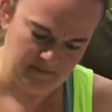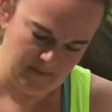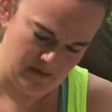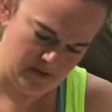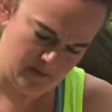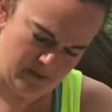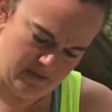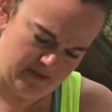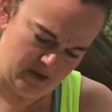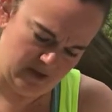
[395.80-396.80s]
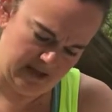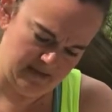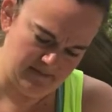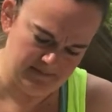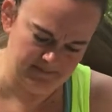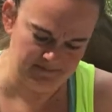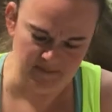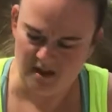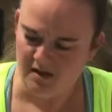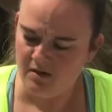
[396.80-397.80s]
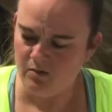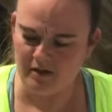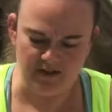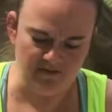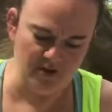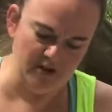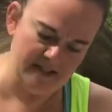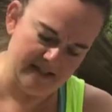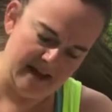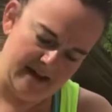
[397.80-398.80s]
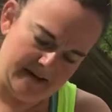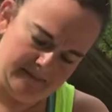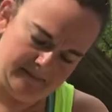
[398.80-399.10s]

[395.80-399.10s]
I'm gonna put my funnel in. We're gonna fill this guy up.